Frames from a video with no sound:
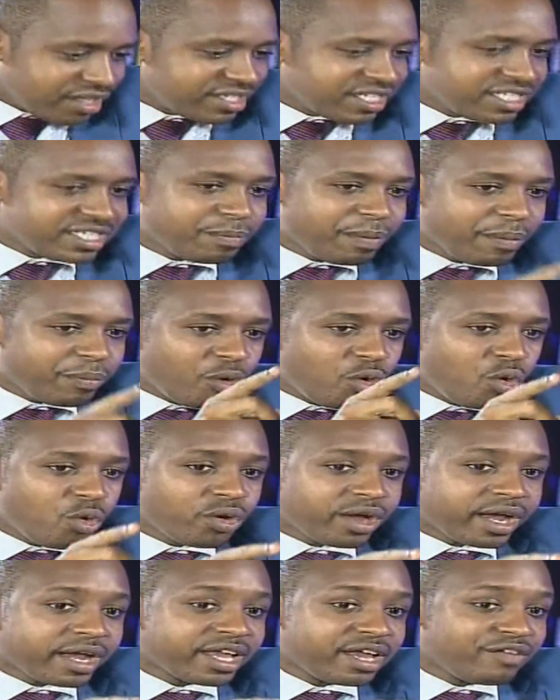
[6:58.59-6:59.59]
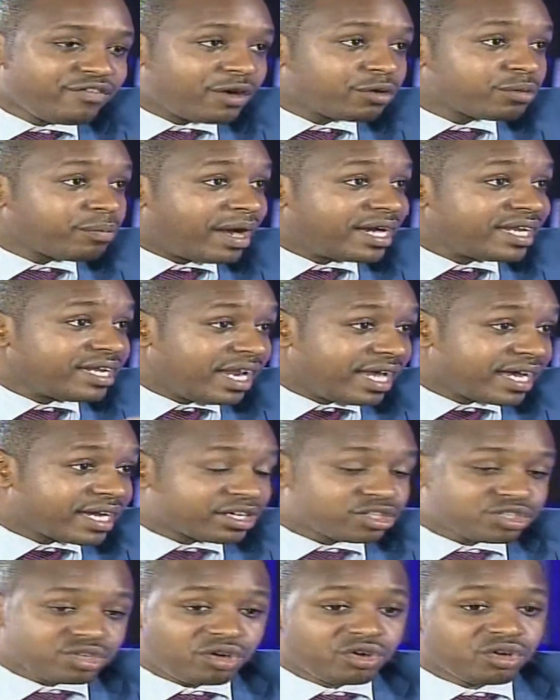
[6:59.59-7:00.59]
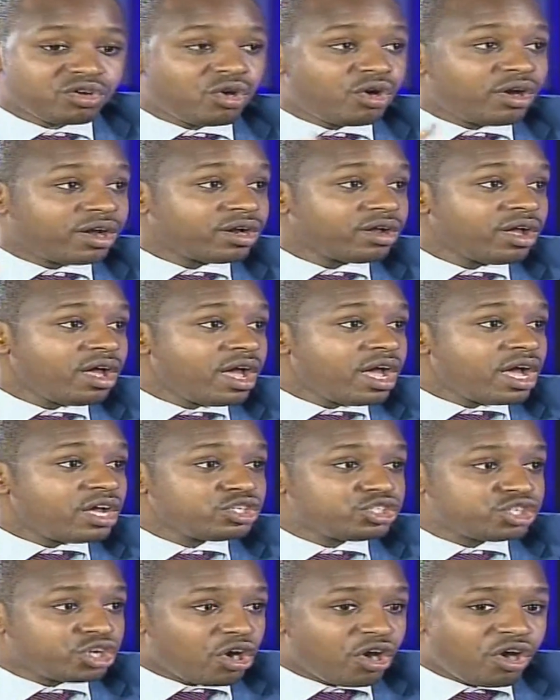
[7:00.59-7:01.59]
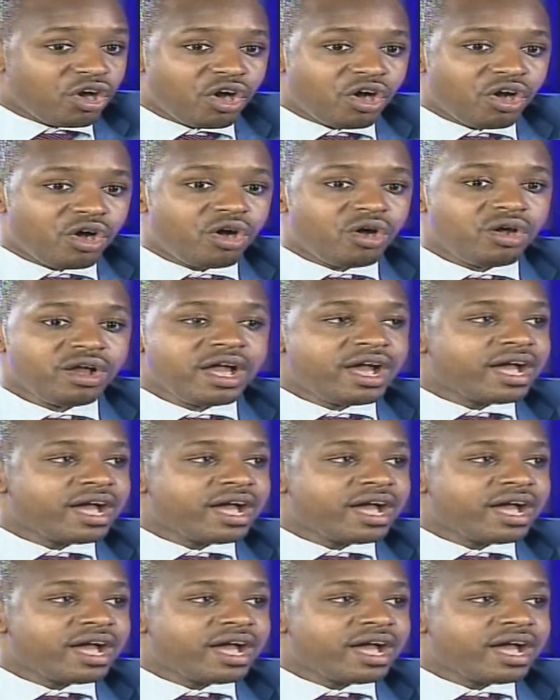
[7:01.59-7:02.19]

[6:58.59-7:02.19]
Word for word: These people who give out money like Sonko Joho,